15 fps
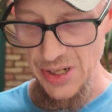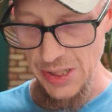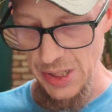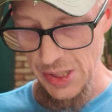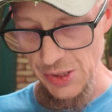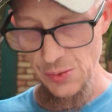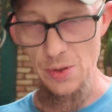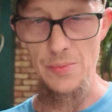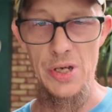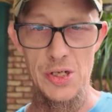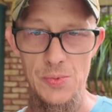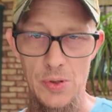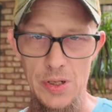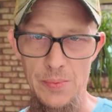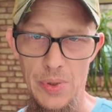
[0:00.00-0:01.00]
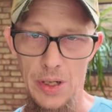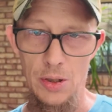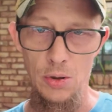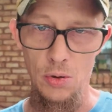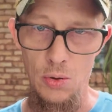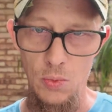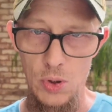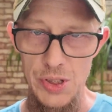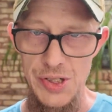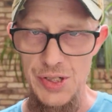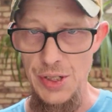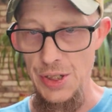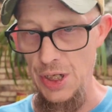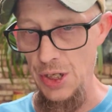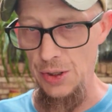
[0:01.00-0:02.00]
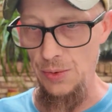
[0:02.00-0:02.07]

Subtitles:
I guess, what makes one better or worse than the